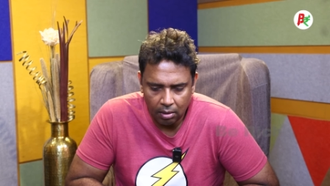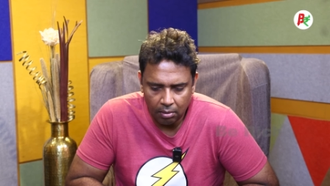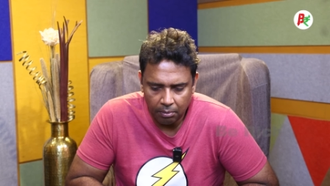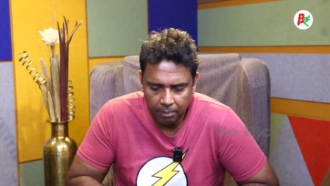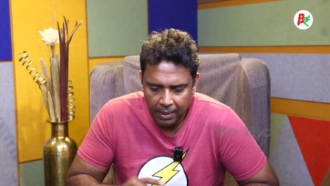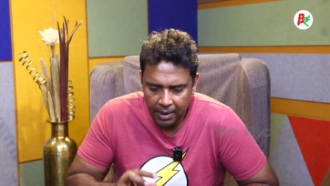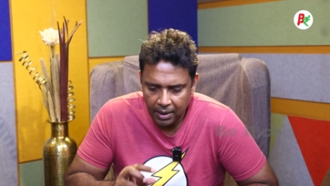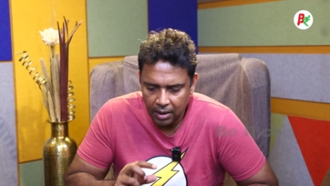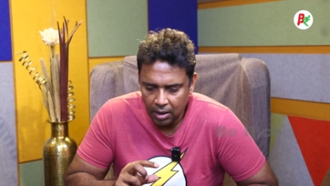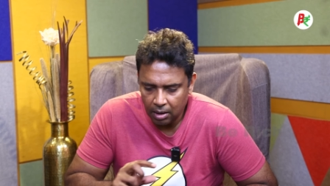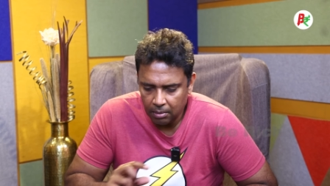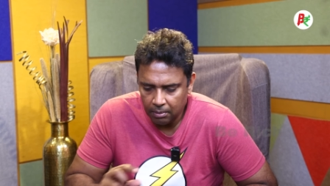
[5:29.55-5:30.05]

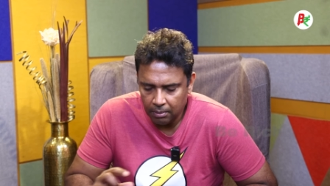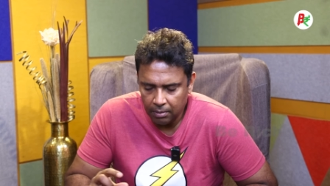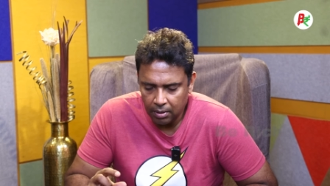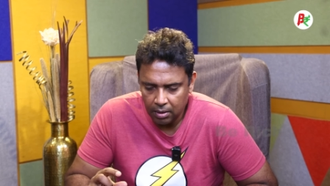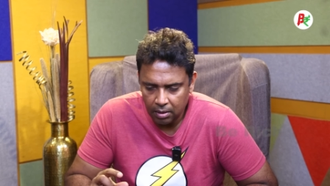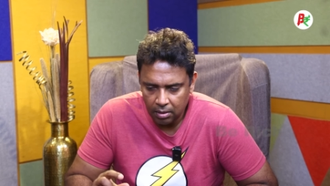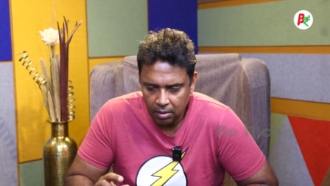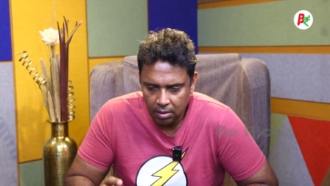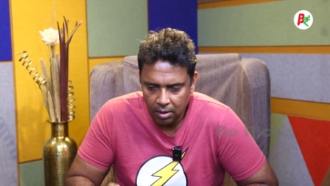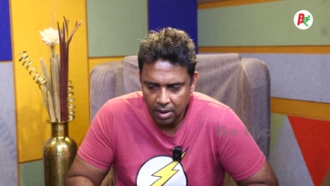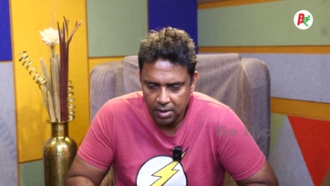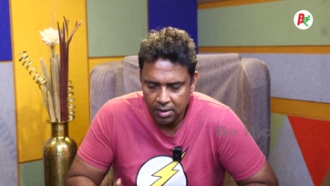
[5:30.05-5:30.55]
PAN
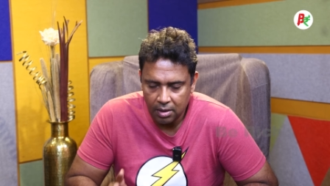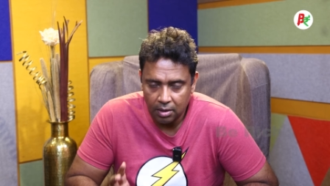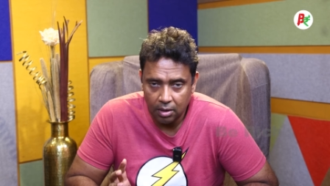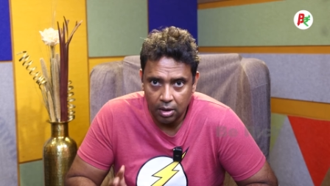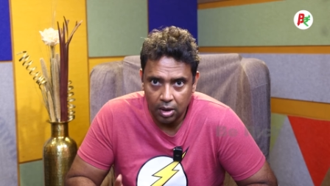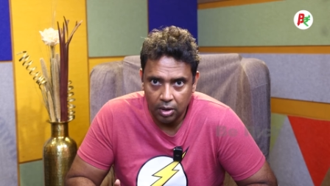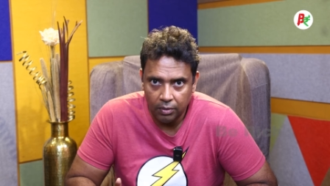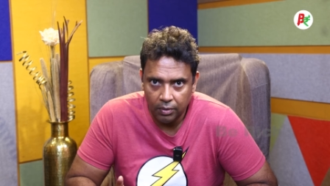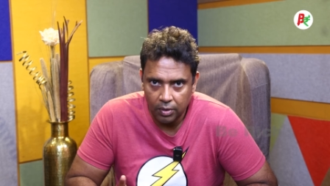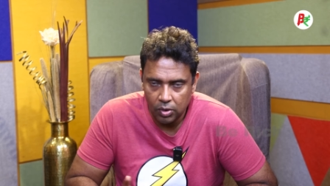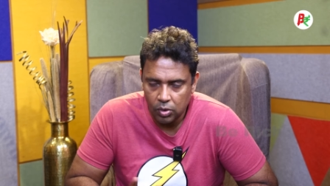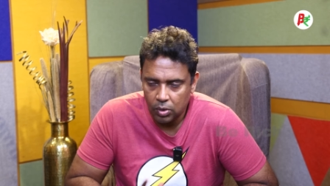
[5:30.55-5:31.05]
number as an
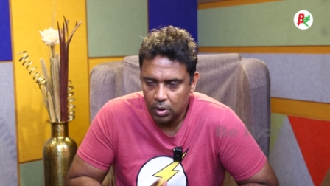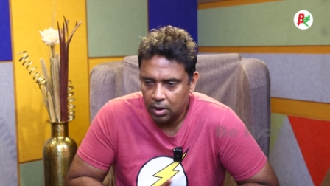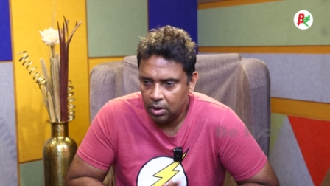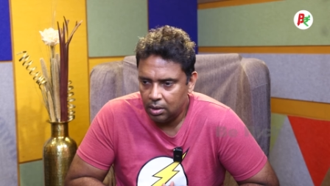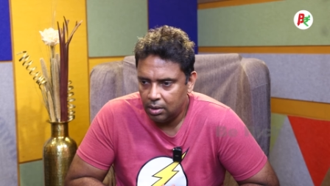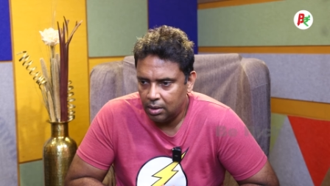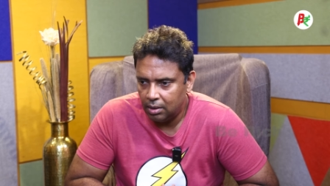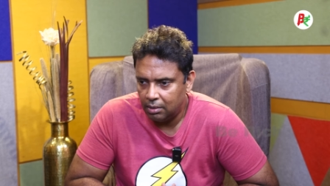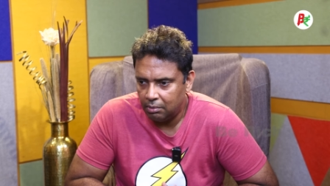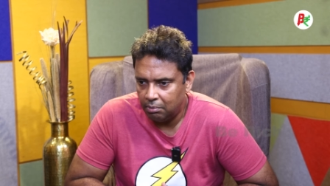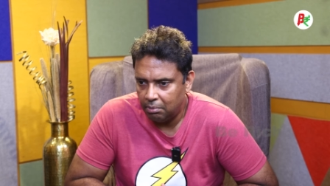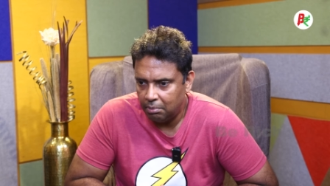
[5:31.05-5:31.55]
individual,
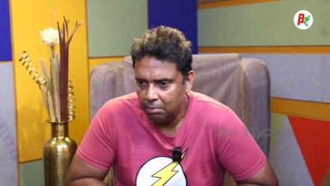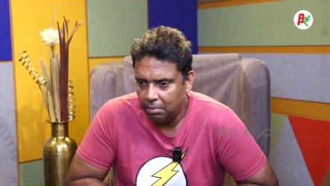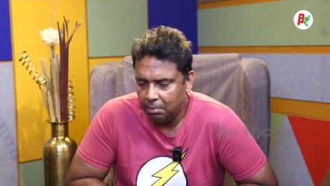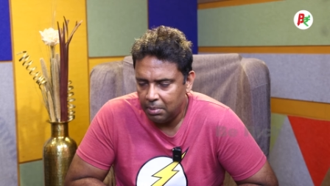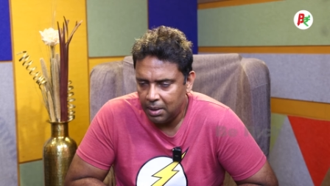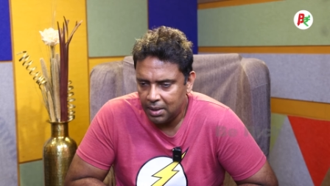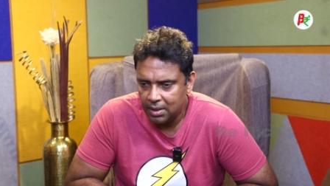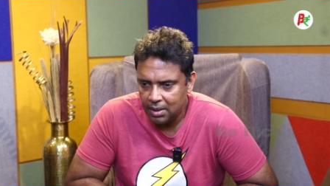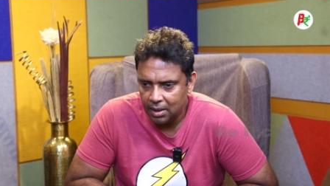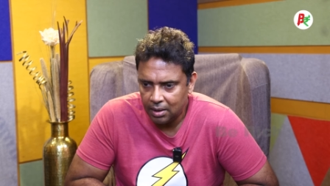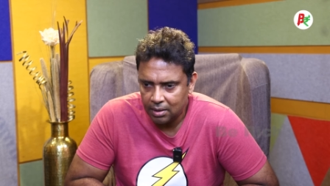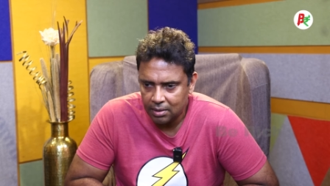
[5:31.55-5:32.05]
the
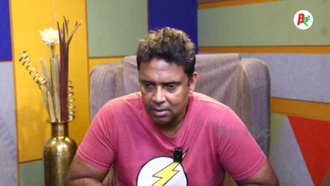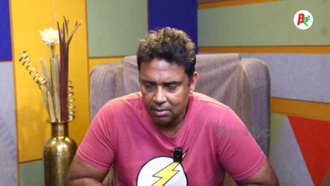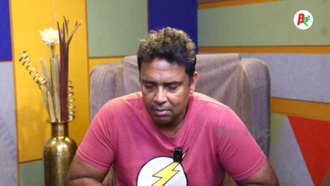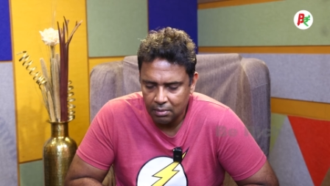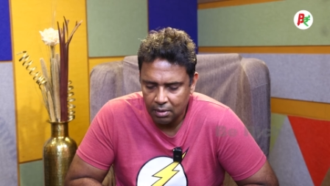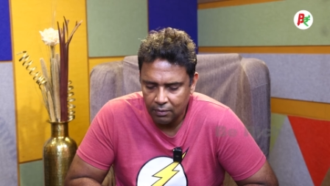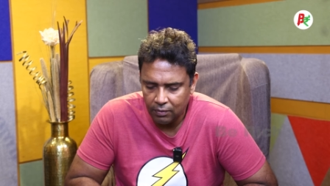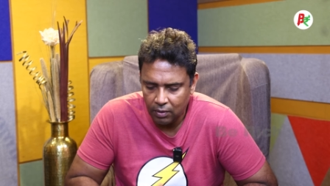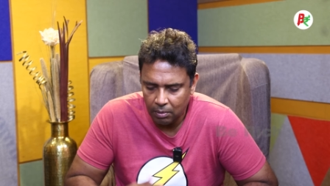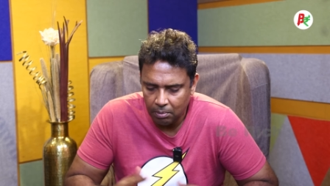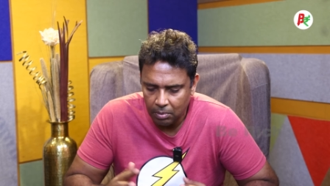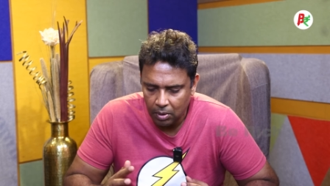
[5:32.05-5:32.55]
basics,
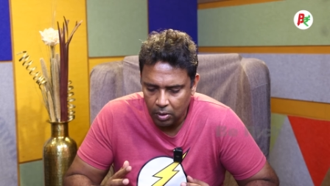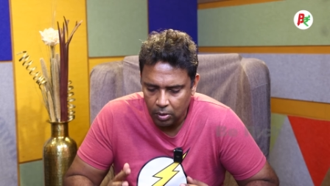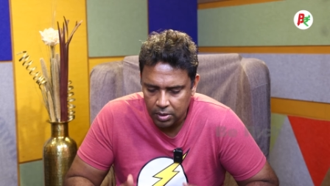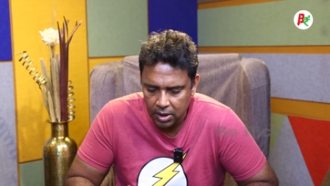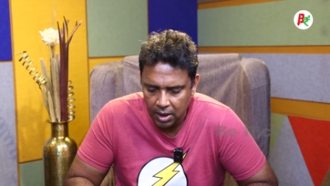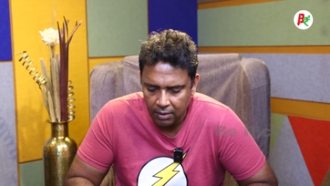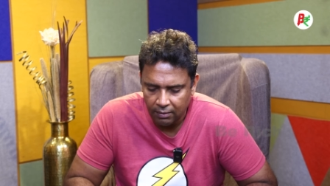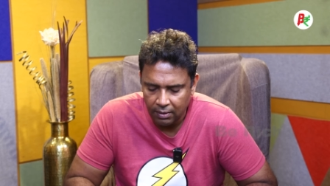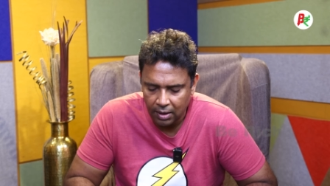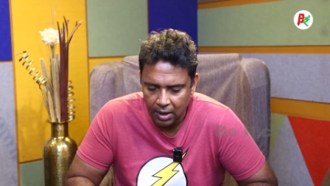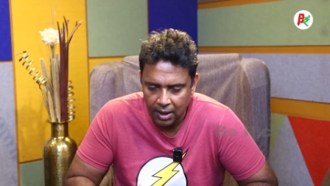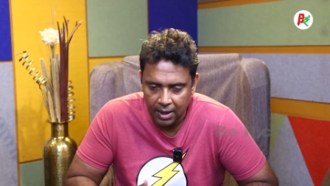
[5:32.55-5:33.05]
if you're below
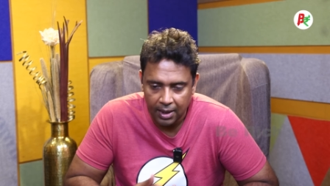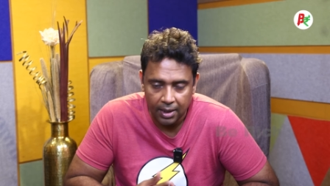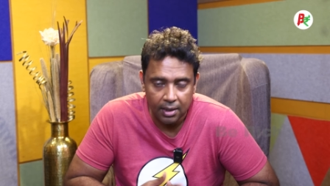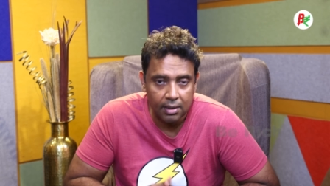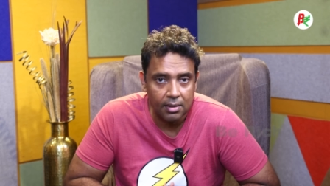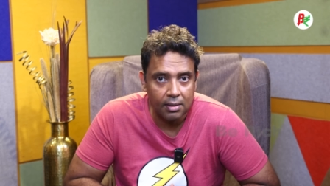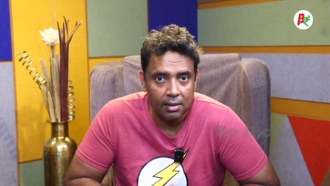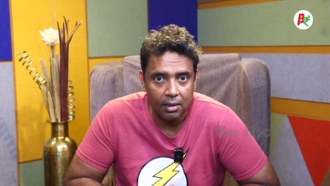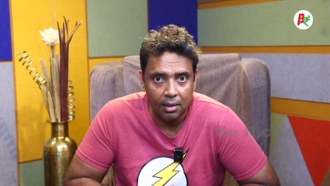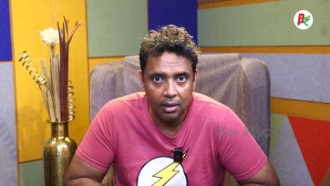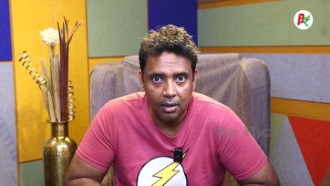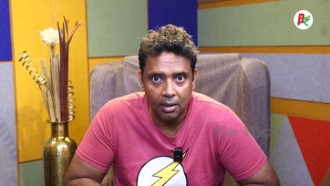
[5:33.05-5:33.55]
7
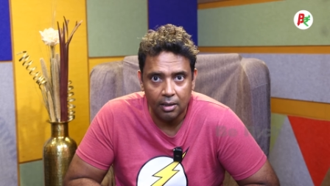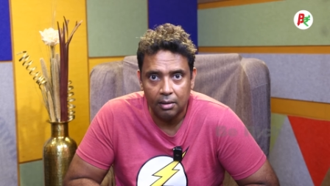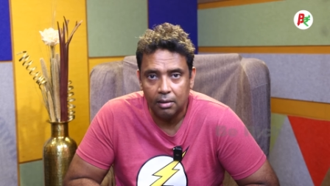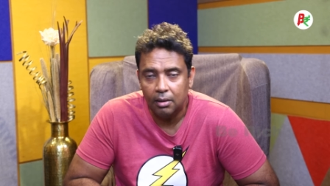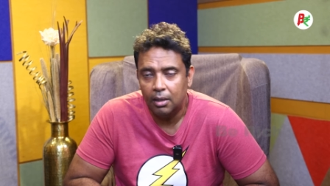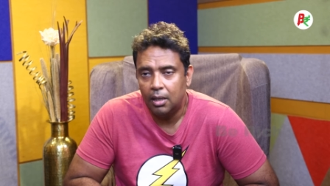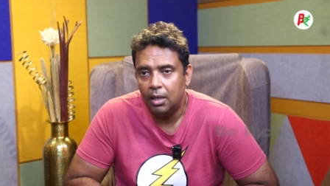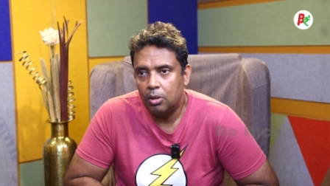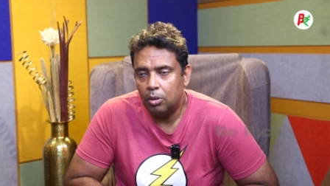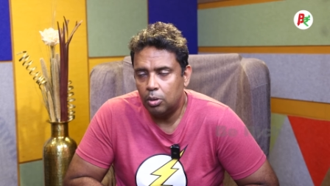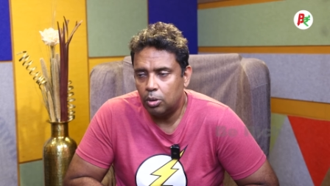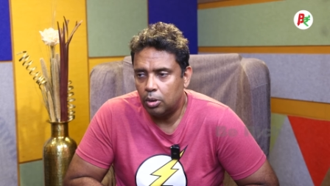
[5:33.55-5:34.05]
lakhs a year,
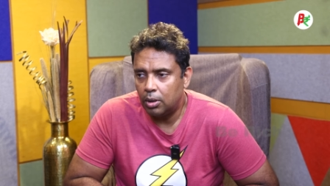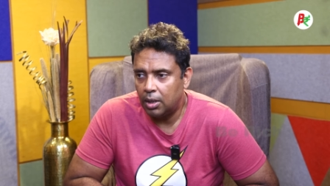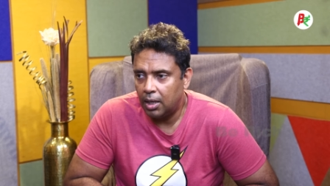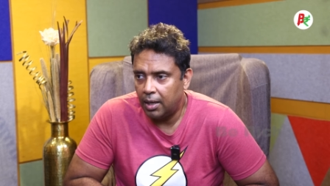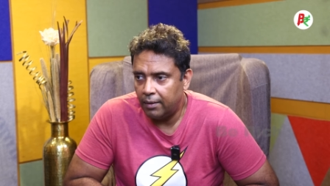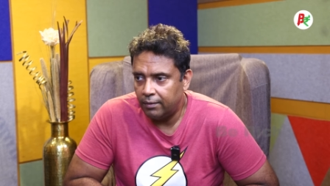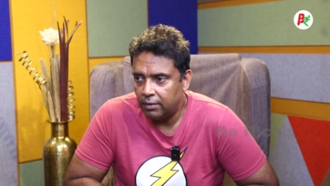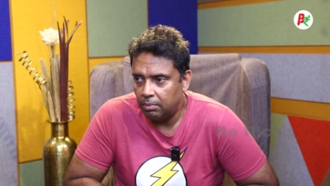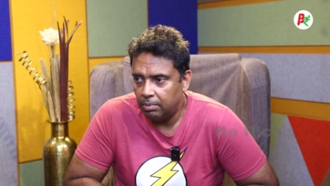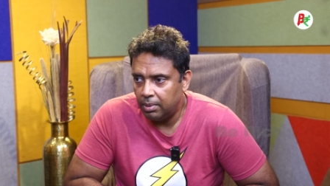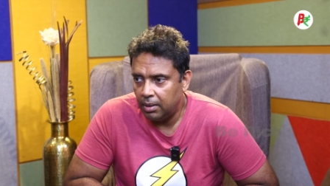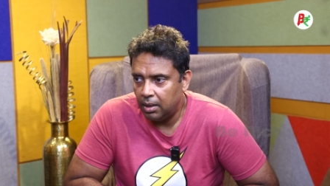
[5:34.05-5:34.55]
you don't
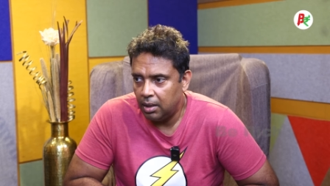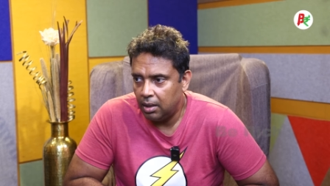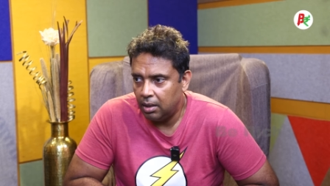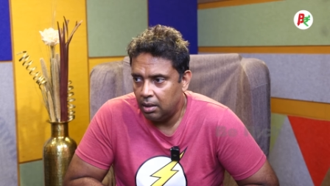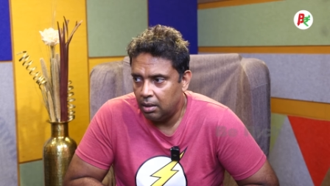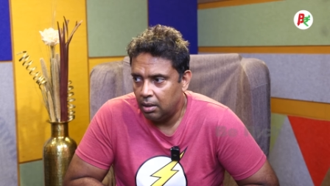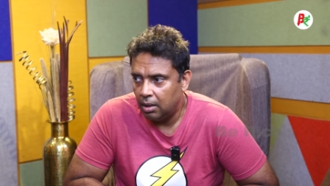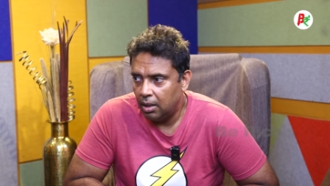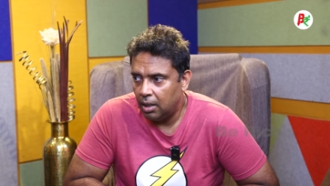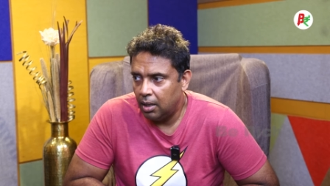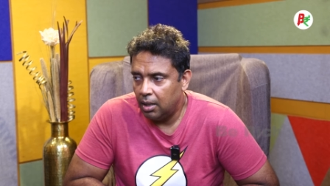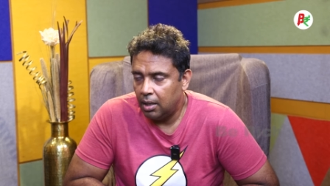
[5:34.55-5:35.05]
have to pay
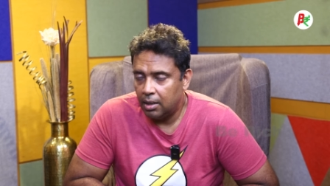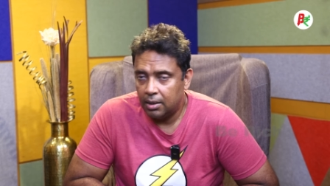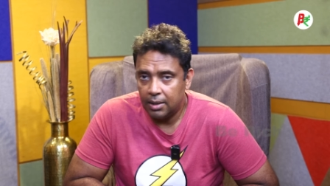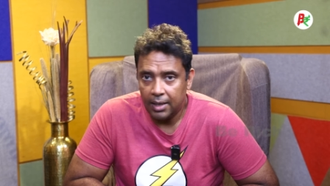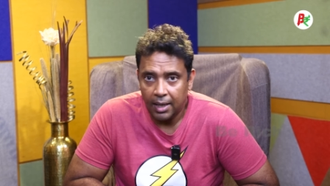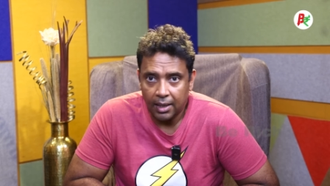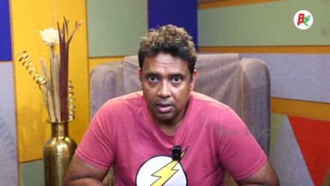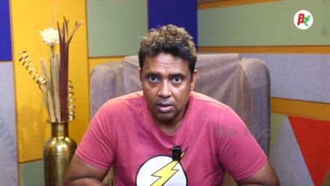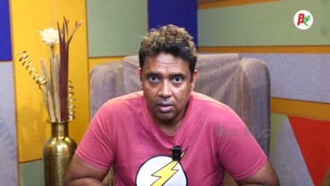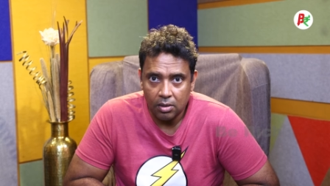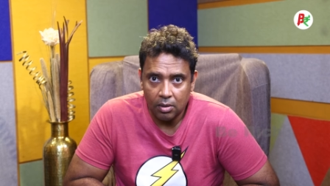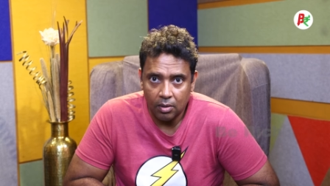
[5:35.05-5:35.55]

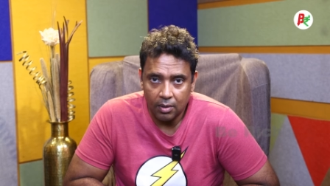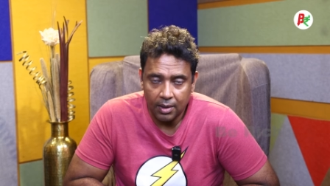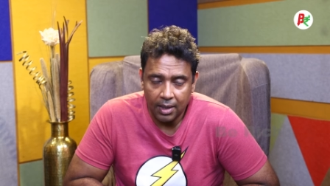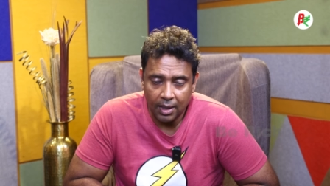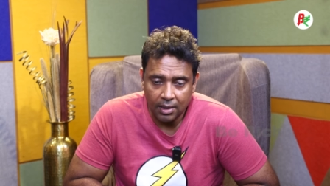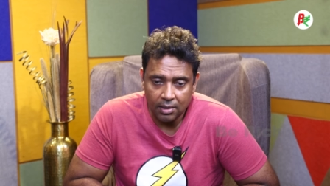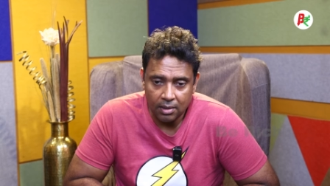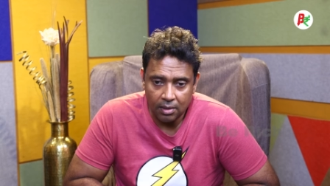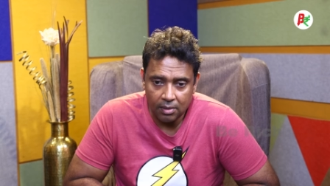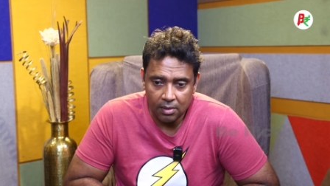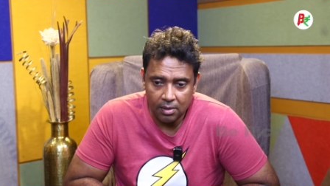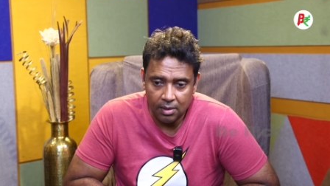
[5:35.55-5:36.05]
tax. Your
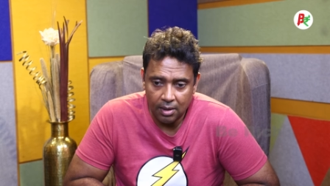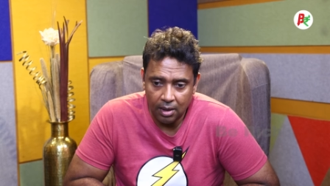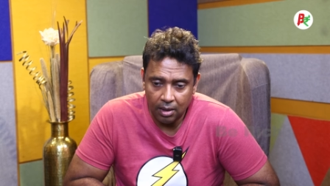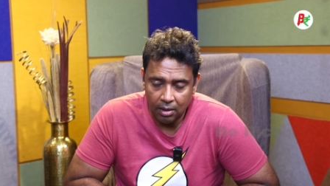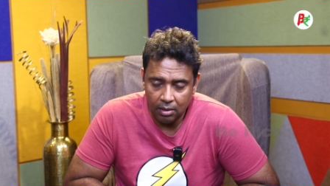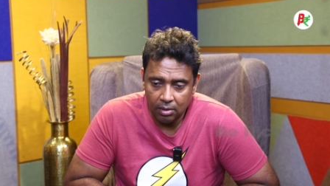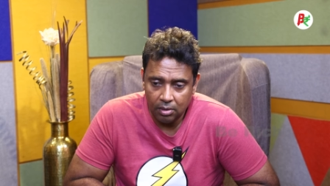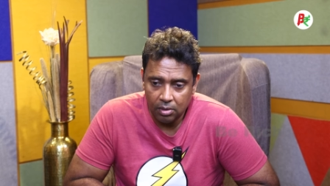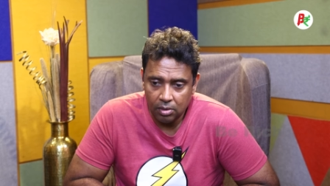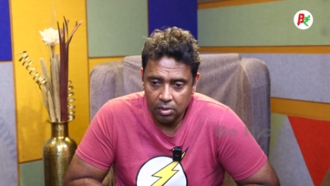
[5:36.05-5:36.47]
tax is nil.